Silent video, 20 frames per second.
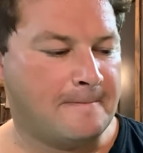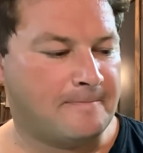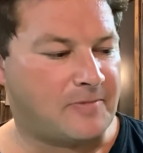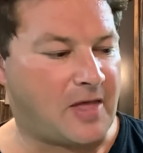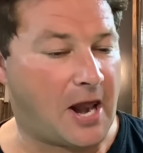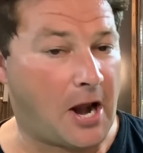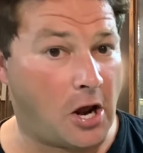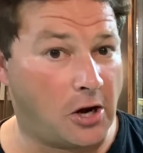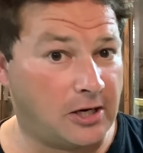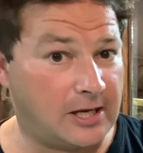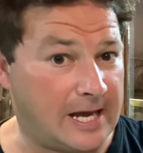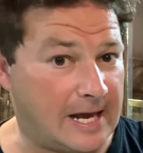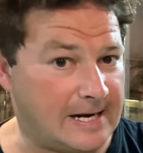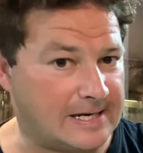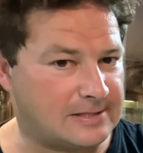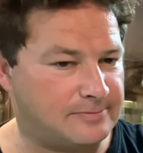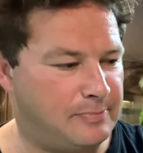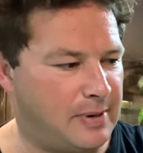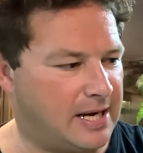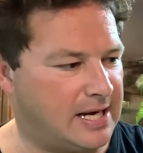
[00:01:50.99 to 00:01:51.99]
They don't get
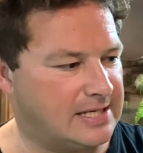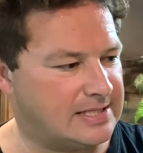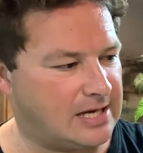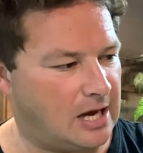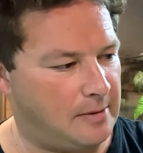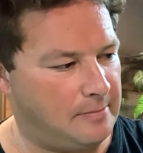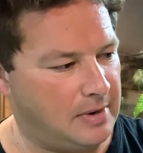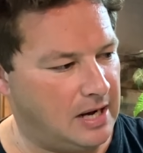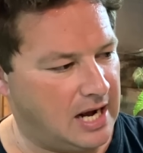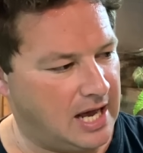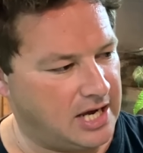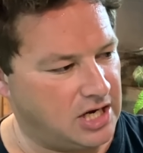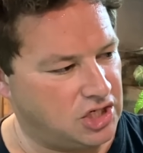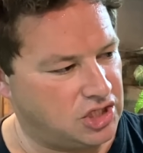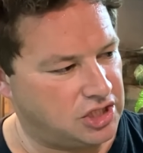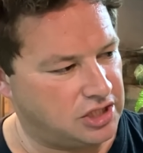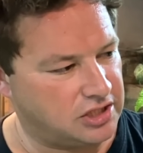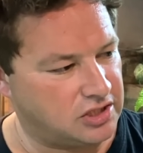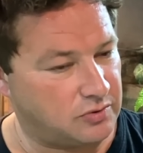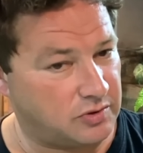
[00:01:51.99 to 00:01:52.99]
as big as our
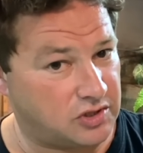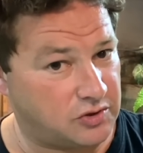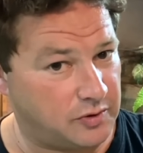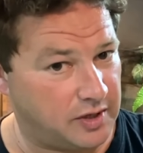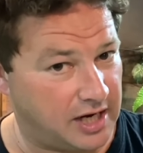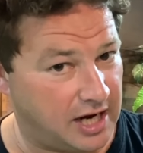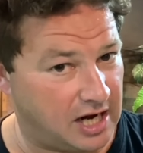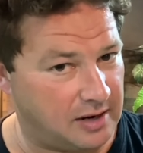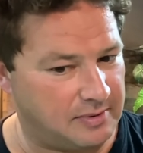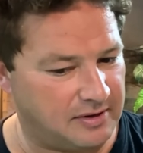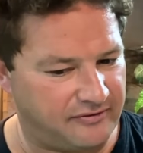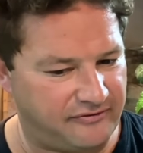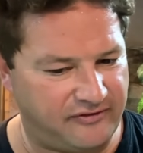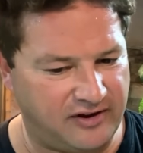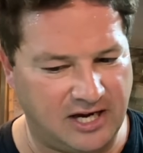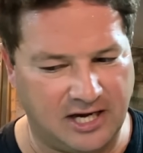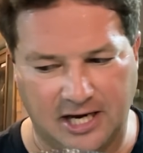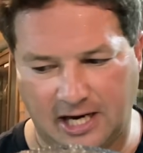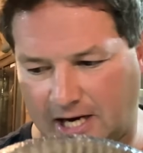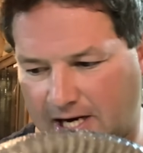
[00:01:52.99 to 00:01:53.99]
Malaysians, which we're going to be
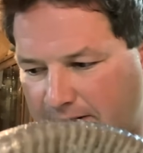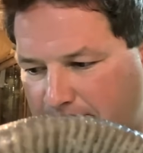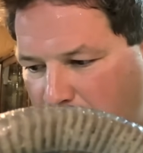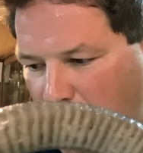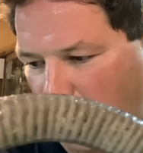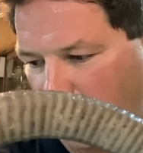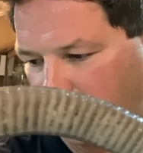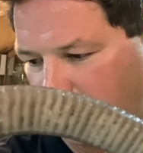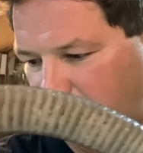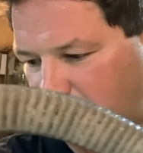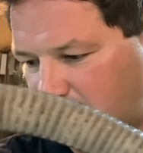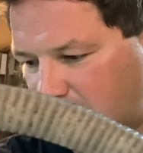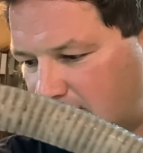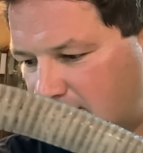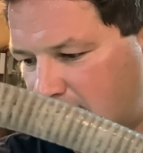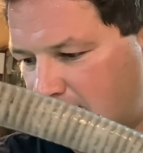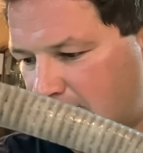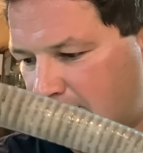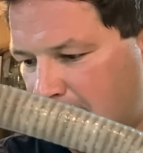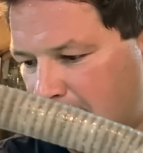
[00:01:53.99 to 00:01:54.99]
feeding in a moment,
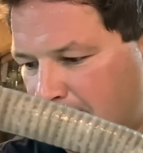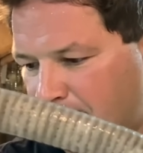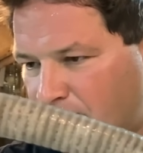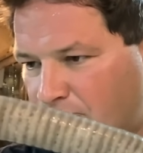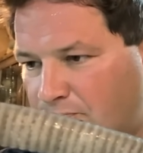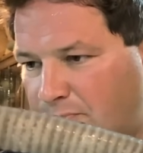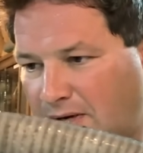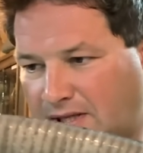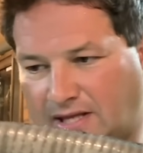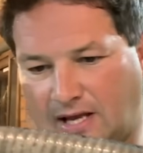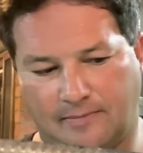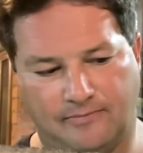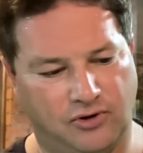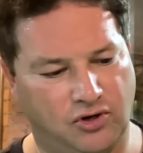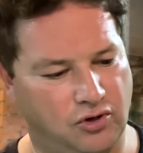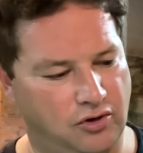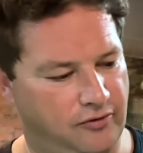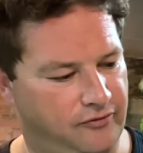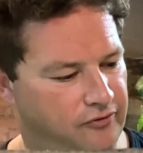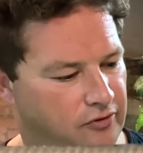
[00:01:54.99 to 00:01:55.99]
but they're
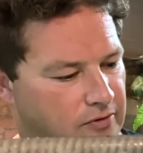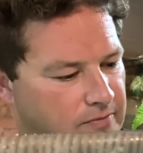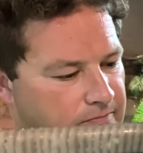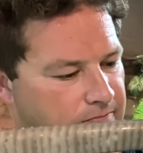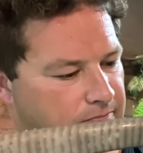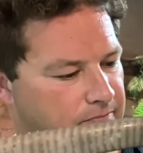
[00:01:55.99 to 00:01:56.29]
beautiful.